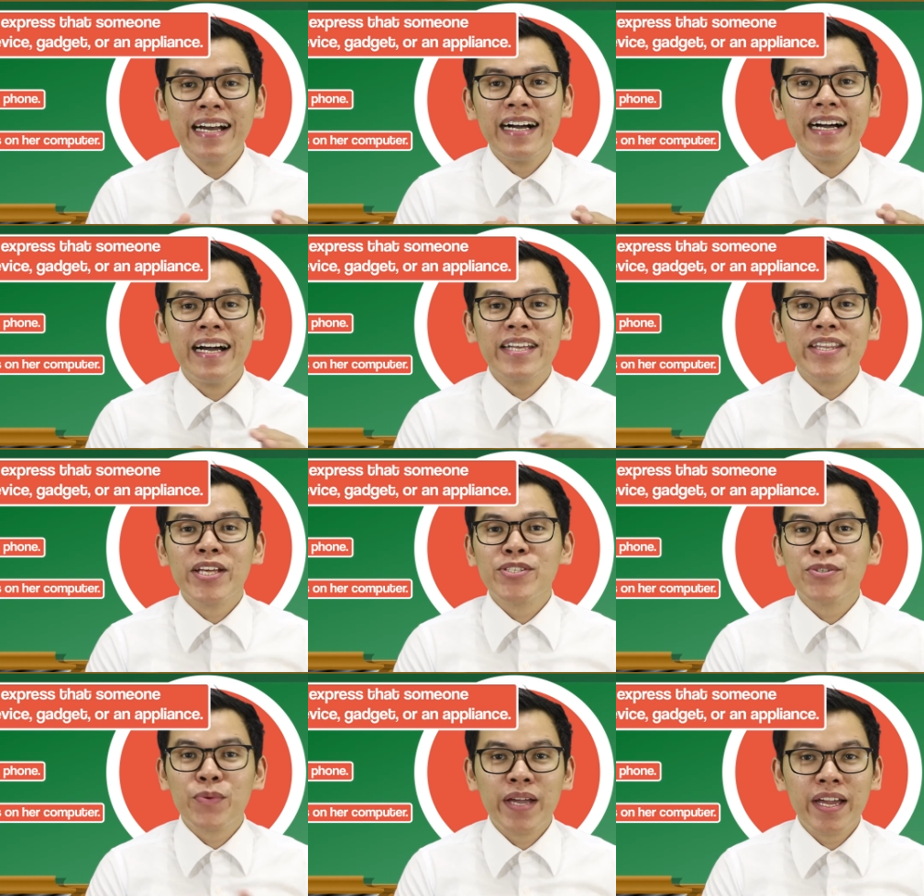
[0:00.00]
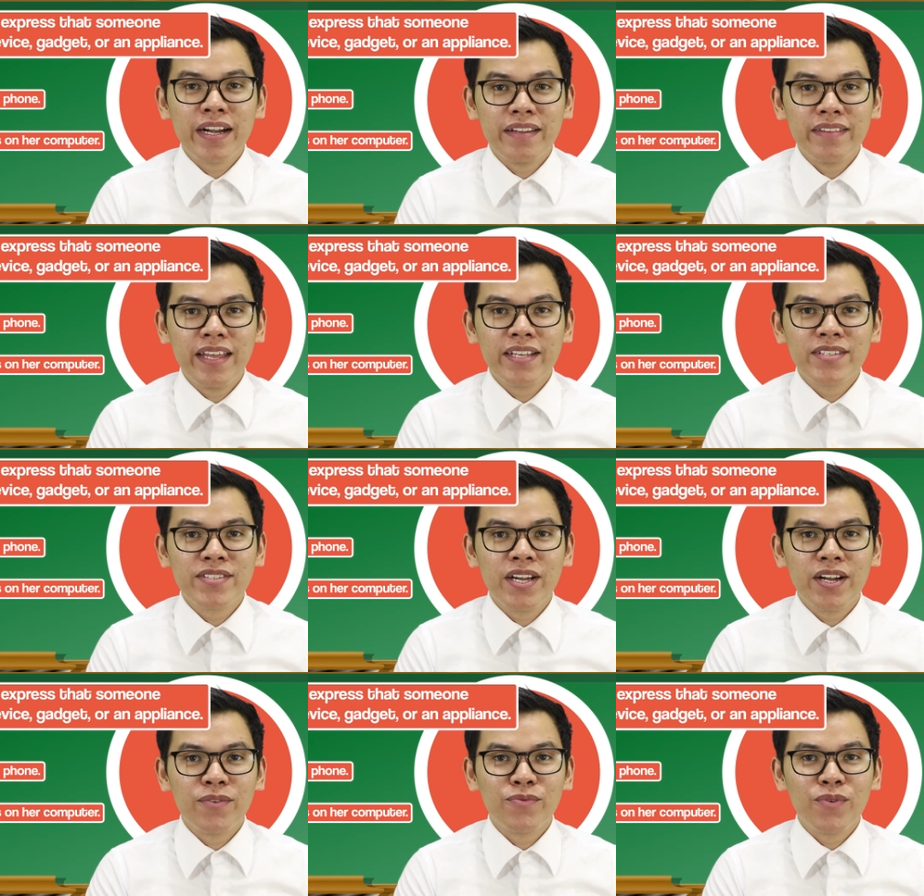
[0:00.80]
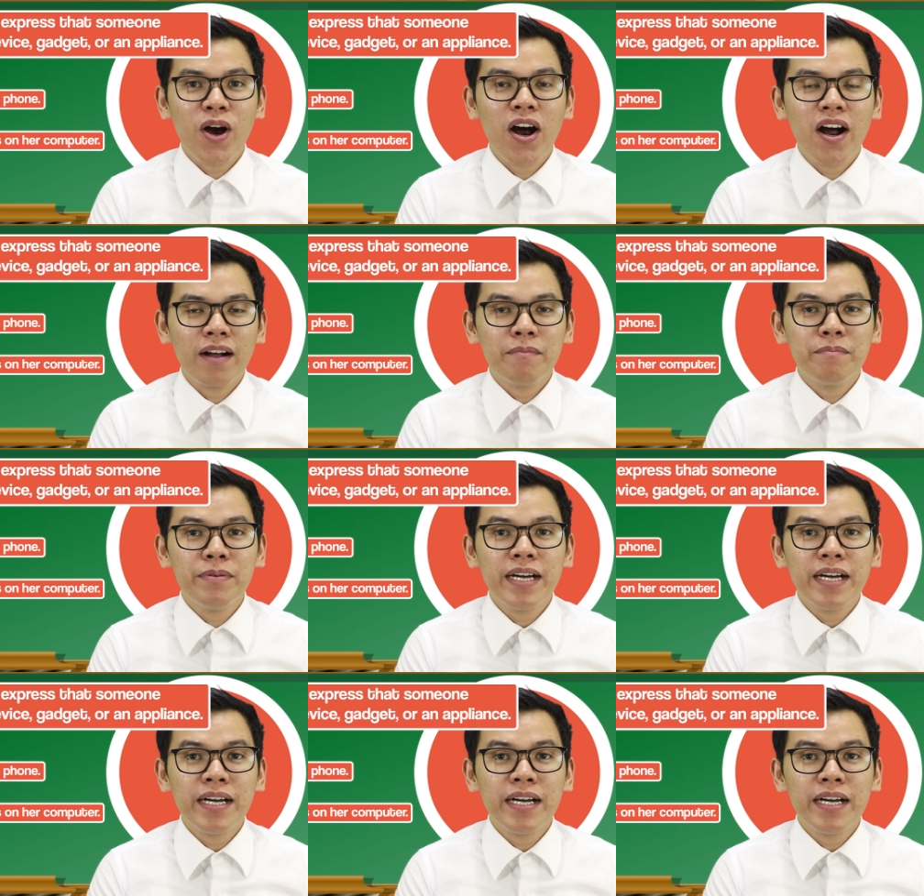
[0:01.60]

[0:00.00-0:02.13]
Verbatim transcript: Uh, that's weird, that's uh, wrong.